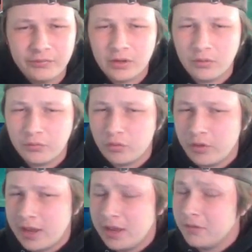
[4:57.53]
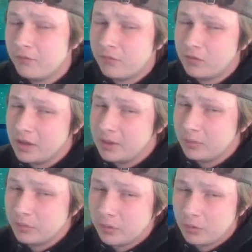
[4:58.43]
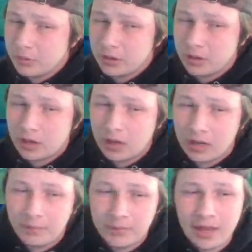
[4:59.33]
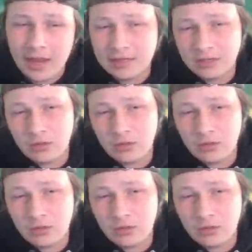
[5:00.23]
we go for a flamethrower. Uh, yeah, I did